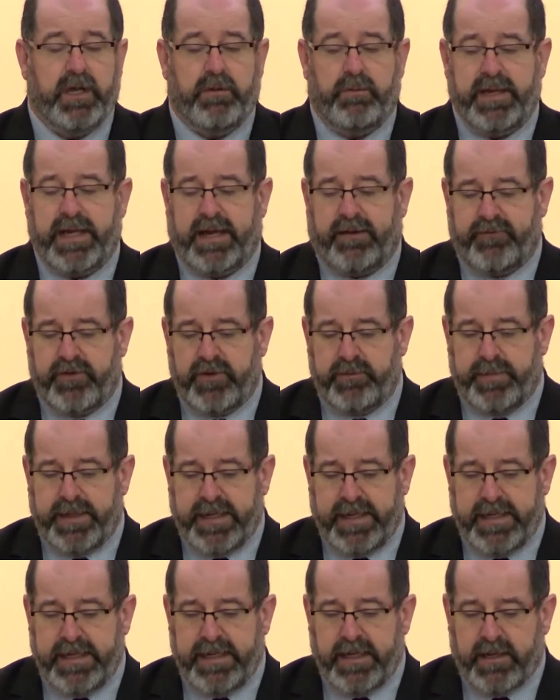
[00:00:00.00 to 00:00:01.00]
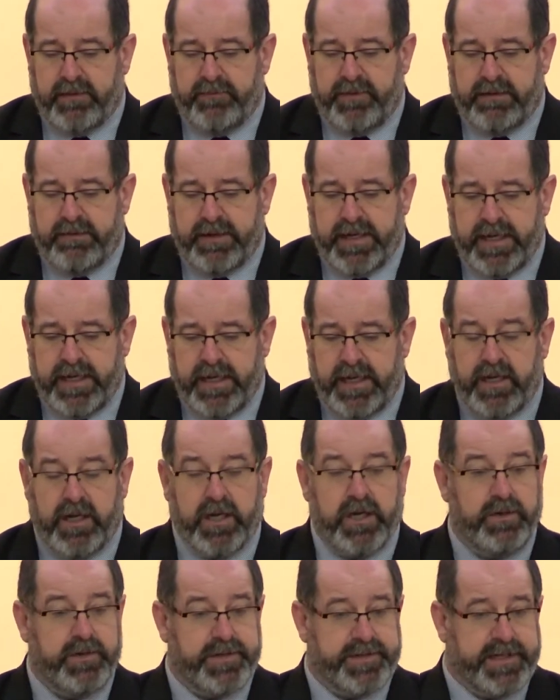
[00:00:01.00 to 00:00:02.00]
we have to be very
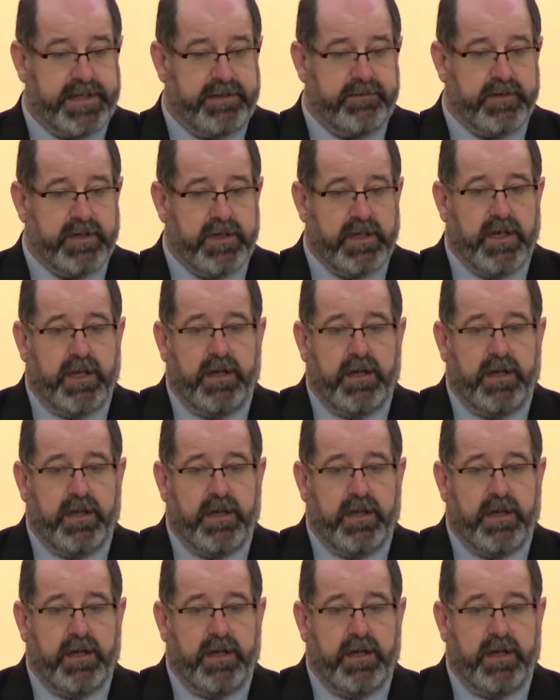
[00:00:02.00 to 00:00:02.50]
inclusive.